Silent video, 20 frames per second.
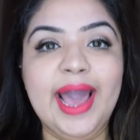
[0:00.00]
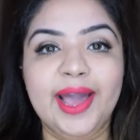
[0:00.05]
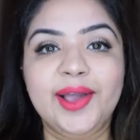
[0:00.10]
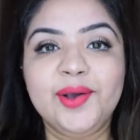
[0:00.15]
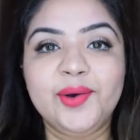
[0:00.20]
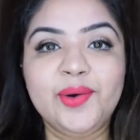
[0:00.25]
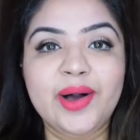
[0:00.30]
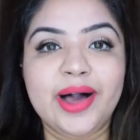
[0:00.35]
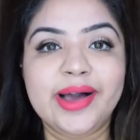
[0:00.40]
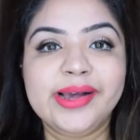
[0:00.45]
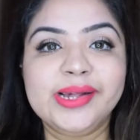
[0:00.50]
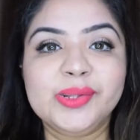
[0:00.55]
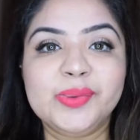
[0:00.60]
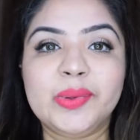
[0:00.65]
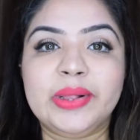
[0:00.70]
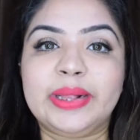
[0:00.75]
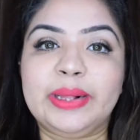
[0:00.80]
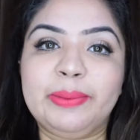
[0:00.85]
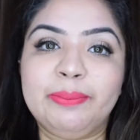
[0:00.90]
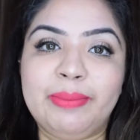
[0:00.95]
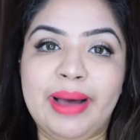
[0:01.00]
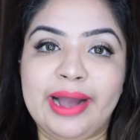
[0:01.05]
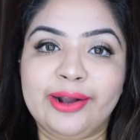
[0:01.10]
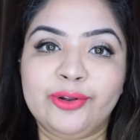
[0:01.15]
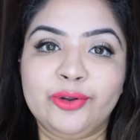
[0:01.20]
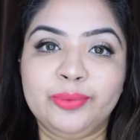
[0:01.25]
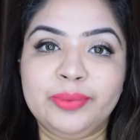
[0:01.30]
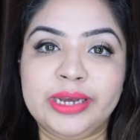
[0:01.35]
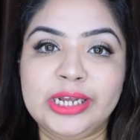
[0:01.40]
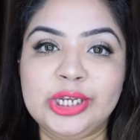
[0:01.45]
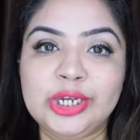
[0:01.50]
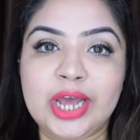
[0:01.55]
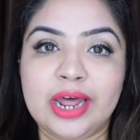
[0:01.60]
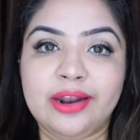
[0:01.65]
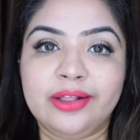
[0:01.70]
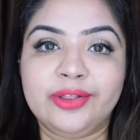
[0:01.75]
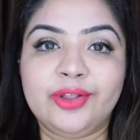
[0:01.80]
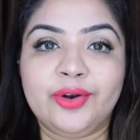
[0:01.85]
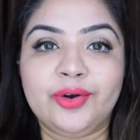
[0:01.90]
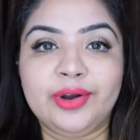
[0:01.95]
Hey you guys, welcome back to my
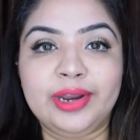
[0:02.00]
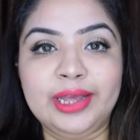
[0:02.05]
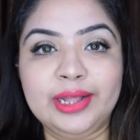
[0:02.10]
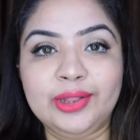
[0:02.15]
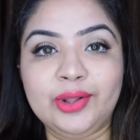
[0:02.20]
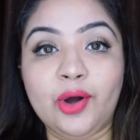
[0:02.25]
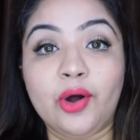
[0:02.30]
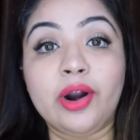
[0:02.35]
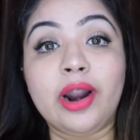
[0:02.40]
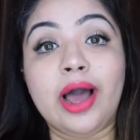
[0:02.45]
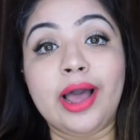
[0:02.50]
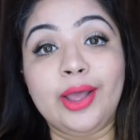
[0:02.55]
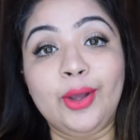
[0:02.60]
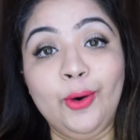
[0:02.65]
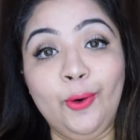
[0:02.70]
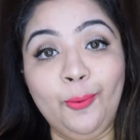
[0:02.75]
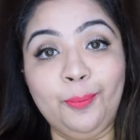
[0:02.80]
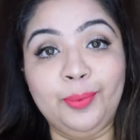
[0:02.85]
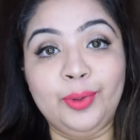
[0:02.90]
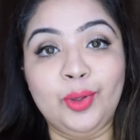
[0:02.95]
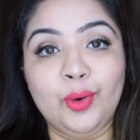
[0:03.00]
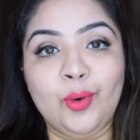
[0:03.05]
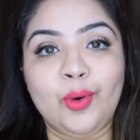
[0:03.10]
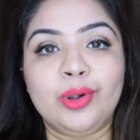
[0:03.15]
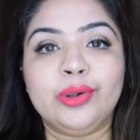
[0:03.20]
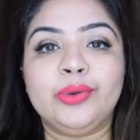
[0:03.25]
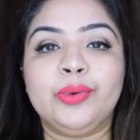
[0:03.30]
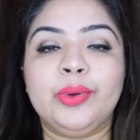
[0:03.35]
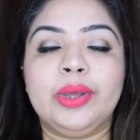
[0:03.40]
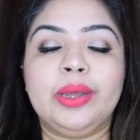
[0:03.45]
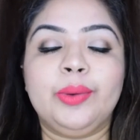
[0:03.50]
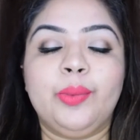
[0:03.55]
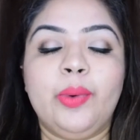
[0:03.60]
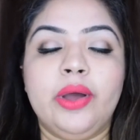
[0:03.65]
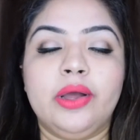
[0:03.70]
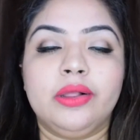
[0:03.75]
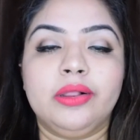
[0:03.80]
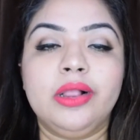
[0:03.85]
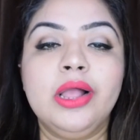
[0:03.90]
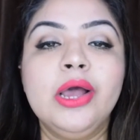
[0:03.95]
channel Taruneet Kaur. I hope you all doing
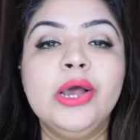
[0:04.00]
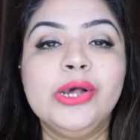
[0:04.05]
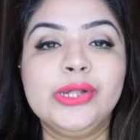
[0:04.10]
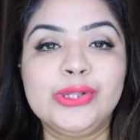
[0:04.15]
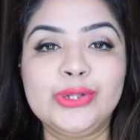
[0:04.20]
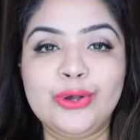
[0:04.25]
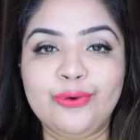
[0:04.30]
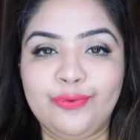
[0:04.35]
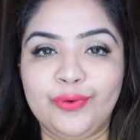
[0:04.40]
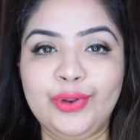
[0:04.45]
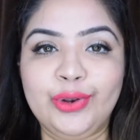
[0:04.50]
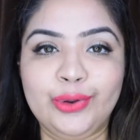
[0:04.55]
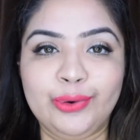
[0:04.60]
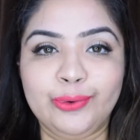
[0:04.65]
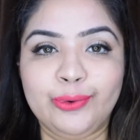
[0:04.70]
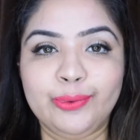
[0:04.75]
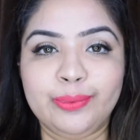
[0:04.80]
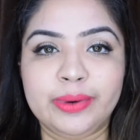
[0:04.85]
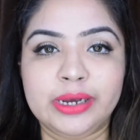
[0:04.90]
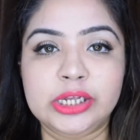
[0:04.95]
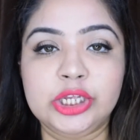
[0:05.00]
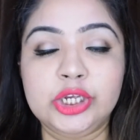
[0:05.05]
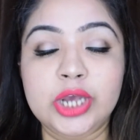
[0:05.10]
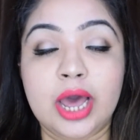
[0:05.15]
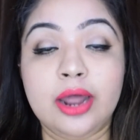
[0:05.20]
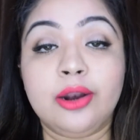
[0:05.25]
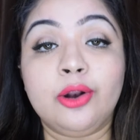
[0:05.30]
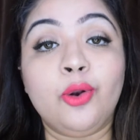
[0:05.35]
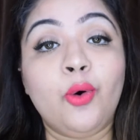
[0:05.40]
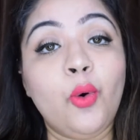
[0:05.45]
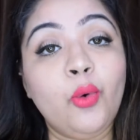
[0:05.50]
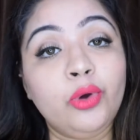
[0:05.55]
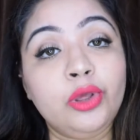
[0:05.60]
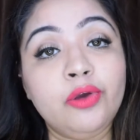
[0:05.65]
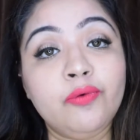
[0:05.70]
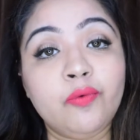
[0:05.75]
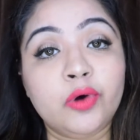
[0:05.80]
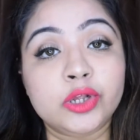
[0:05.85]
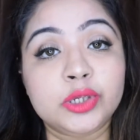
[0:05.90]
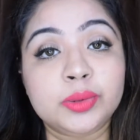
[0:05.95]
well. So if you're new to my channel or
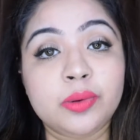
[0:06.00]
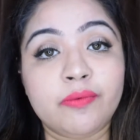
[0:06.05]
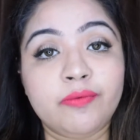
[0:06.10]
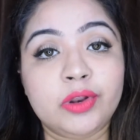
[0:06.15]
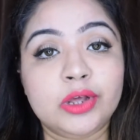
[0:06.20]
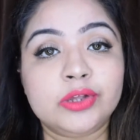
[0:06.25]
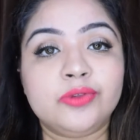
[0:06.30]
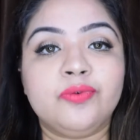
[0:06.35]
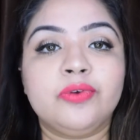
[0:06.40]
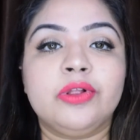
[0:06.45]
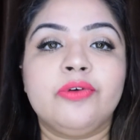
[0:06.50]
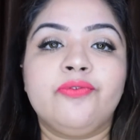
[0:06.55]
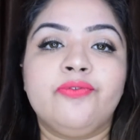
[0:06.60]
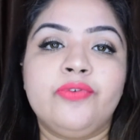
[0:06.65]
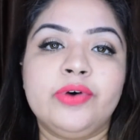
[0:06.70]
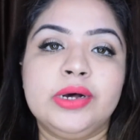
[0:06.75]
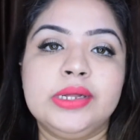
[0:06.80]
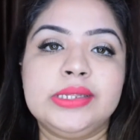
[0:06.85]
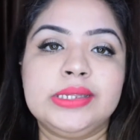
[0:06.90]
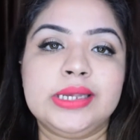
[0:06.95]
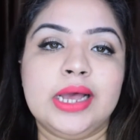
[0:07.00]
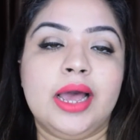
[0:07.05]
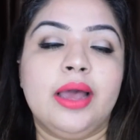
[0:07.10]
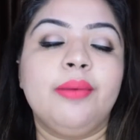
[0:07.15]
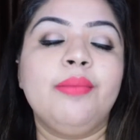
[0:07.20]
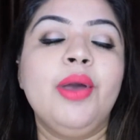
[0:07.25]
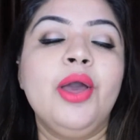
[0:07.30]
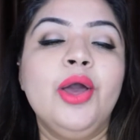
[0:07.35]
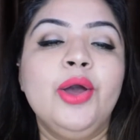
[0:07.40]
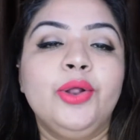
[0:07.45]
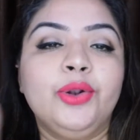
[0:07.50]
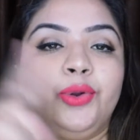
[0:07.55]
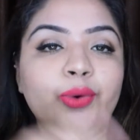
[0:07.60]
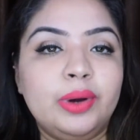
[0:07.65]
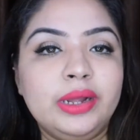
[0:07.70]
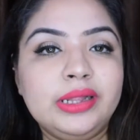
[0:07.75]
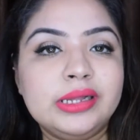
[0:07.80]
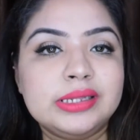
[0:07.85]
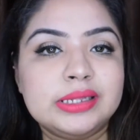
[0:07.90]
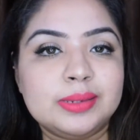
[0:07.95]
you watch my videos for the first time, do
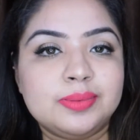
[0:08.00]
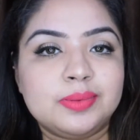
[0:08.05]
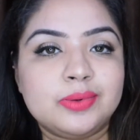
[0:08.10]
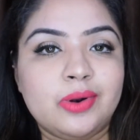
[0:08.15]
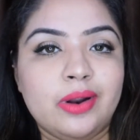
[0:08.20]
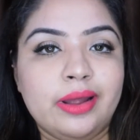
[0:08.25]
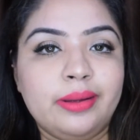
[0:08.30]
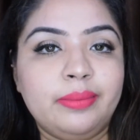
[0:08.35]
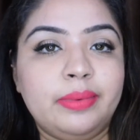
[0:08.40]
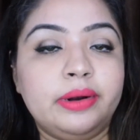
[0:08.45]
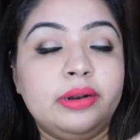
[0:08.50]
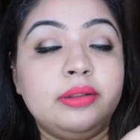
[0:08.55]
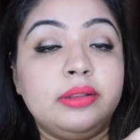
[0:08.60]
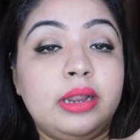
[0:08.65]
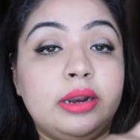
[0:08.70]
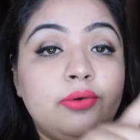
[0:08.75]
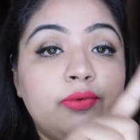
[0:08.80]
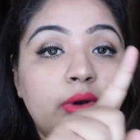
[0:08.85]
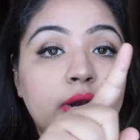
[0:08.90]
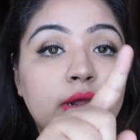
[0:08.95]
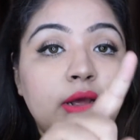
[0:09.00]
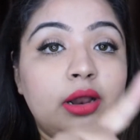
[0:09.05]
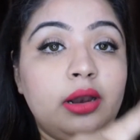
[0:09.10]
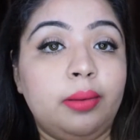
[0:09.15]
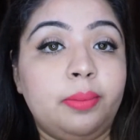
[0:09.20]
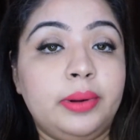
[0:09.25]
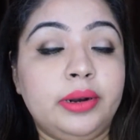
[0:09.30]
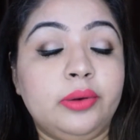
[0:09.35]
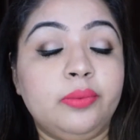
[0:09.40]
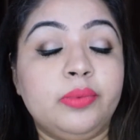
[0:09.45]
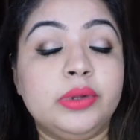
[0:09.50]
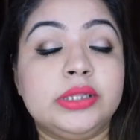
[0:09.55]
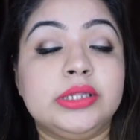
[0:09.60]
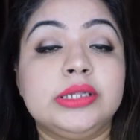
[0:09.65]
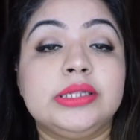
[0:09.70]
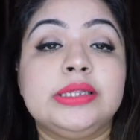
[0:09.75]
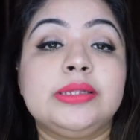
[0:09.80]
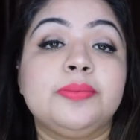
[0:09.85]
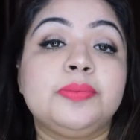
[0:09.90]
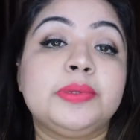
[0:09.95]
hit the subscribe button, that red color button which
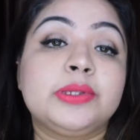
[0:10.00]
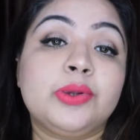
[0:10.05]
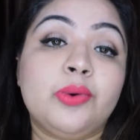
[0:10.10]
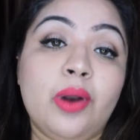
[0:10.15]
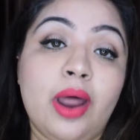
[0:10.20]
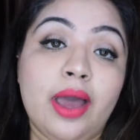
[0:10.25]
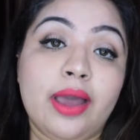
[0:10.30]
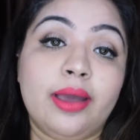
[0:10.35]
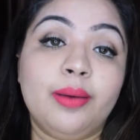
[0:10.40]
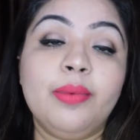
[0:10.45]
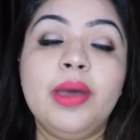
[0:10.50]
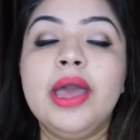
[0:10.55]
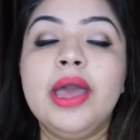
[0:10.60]
is subscribe.